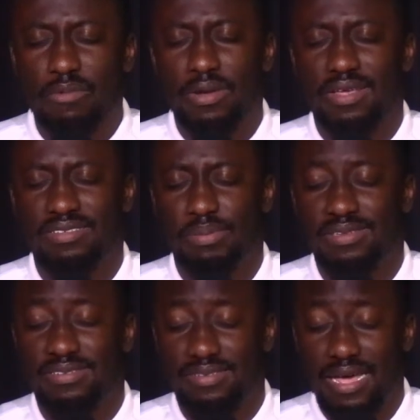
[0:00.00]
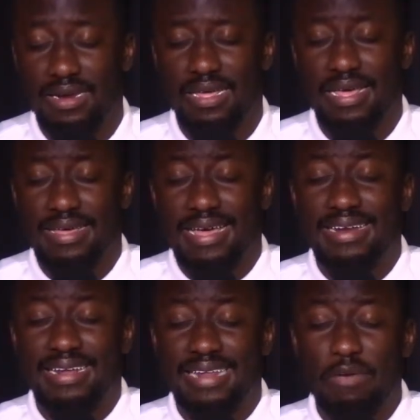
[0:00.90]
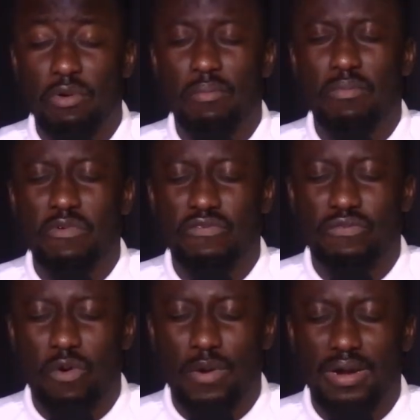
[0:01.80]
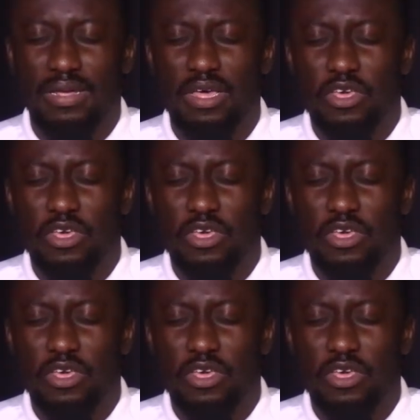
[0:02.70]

what has been said and that they will move forward.